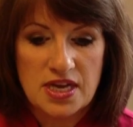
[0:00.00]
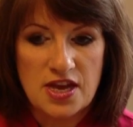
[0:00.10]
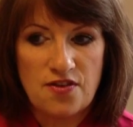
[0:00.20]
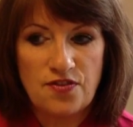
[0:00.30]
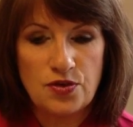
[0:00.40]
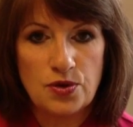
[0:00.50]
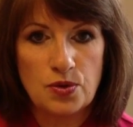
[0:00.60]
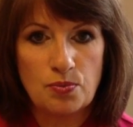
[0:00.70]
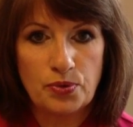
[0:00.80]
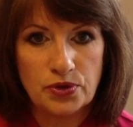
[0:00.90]
If
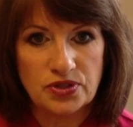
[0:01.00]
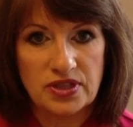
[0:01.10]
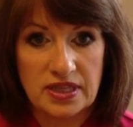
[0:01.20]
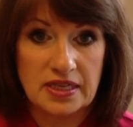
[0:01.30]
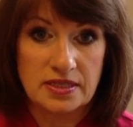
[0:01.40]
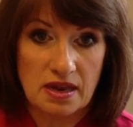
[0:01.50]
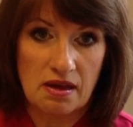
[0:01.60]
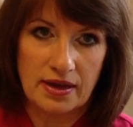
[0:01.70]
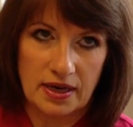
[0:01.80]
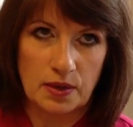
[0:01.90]
you put things
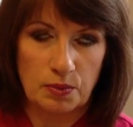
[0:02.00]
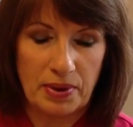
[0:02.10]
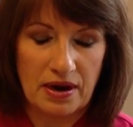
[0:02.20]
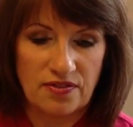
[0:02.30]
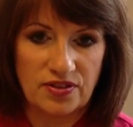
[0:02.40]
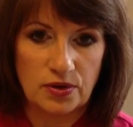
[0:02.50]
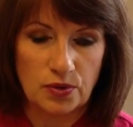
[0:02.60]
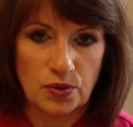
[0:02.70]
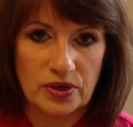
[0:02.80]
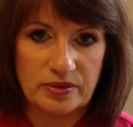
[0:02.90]
like liquid paraffin
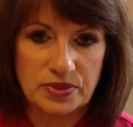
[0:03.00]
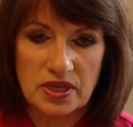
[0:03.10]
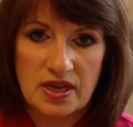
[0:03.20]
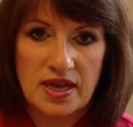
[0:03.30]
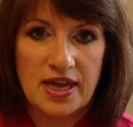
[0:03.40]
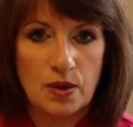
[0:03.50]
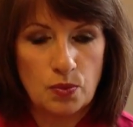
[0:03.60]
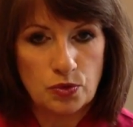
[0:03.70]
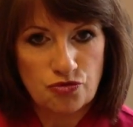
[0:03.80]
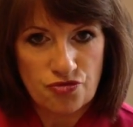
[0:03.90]
on your lips,
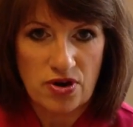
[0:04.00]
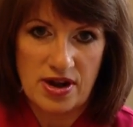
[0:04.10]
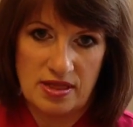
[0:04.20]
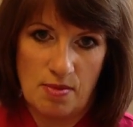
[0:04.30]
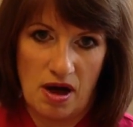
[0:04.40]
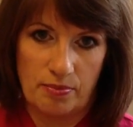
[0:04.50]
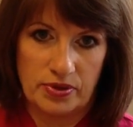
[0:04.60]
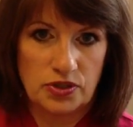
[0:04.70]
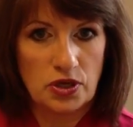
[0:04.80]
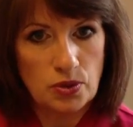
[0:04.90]
it will dry them up.
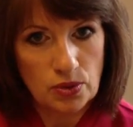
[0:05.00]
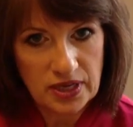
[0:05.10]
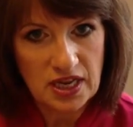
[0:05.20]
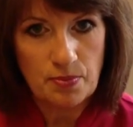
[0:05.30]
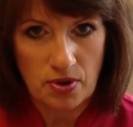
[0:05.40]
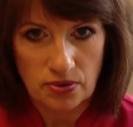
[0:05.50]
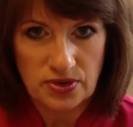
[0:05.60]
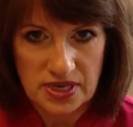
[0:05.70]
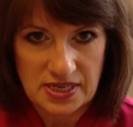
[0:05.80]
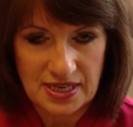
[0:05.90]
So you'll keep
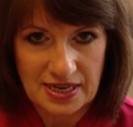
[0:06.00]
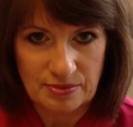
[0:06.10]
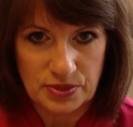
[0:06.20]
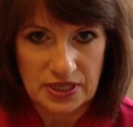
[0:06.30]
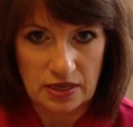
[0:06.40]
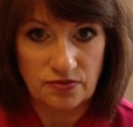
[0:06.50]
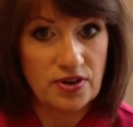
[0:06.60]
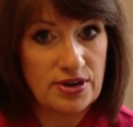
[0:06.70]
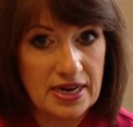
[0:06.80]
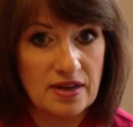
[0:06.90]
on needing lip salve.
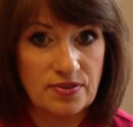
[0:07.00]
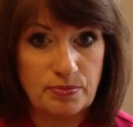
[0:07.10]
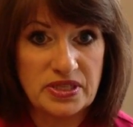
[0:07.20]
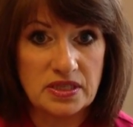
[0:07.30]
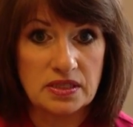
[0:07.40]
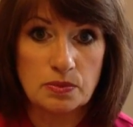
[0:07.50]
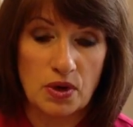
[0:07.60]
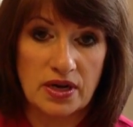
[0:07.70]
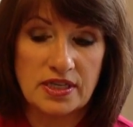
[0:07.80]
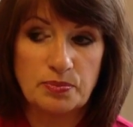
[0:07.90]
Very clever
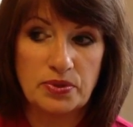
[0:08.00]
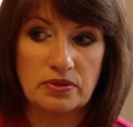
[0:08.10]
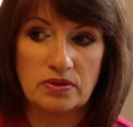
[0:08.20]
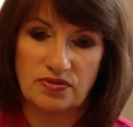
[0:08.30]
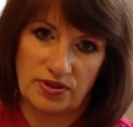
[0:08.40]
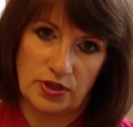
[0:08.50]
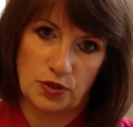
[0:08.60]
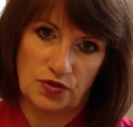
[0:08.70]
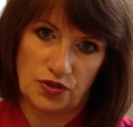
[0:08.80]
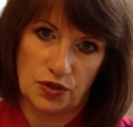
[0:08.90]
business-wise, but not very
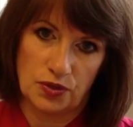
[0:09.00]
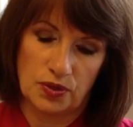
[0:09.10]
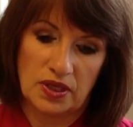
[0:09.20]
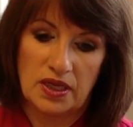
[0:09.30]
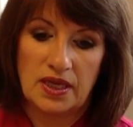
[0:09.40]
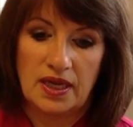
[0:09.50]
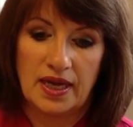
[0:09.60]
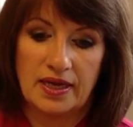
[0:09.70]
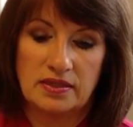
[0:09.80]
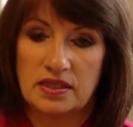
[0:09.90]
good for you.
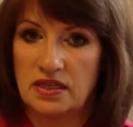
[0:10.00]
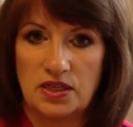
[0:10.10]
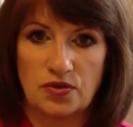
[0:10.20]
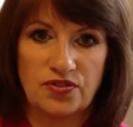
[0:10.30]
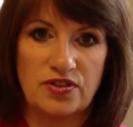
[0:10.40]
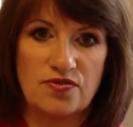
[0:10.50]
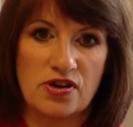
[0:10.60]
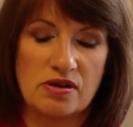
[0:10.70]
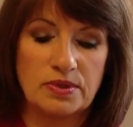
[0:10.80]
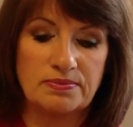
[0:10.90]
And certainly not for the
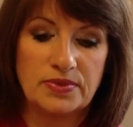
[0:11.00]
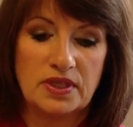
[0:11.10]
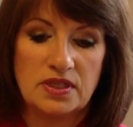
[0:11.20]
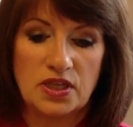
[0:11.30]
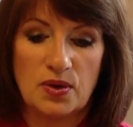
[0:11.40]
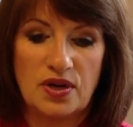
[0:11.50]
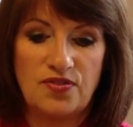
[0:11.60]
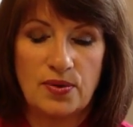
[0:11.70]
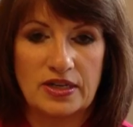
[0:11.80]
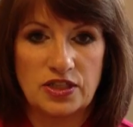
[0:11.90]
environment. So
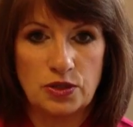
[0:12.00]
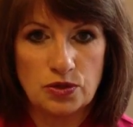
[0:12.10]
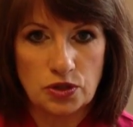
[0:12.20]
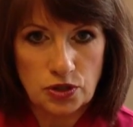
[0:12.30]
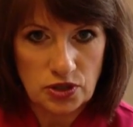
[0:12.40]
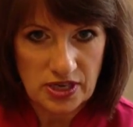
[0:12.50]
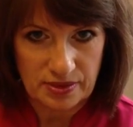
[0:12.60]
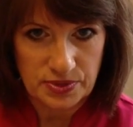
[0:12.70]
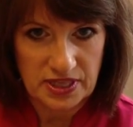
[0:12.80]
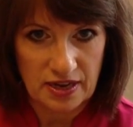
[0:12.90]
if you actually use a good
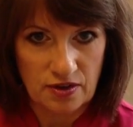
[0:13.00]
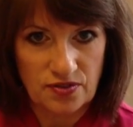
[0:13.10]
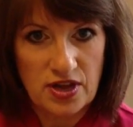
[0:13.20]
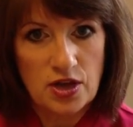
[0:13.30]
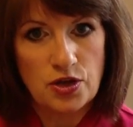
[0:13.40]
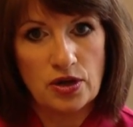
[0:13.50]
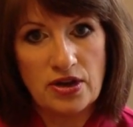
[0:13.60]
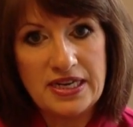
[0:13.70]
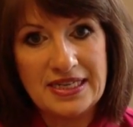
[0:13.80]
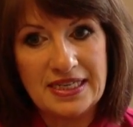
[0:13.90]
lip salve, you'll
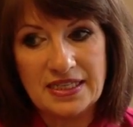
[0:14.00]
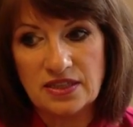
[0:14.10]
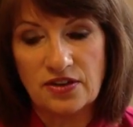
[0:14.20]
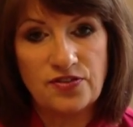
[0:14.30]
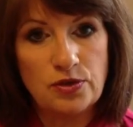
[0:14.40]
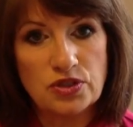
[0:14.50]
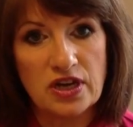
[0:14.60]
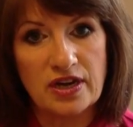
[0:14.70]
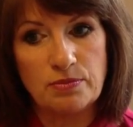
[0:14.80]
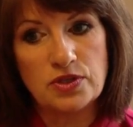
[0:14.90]
only need it a few
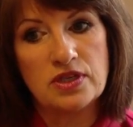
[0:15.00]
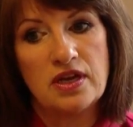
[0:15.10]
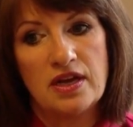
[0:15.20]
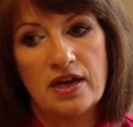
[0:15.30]
times.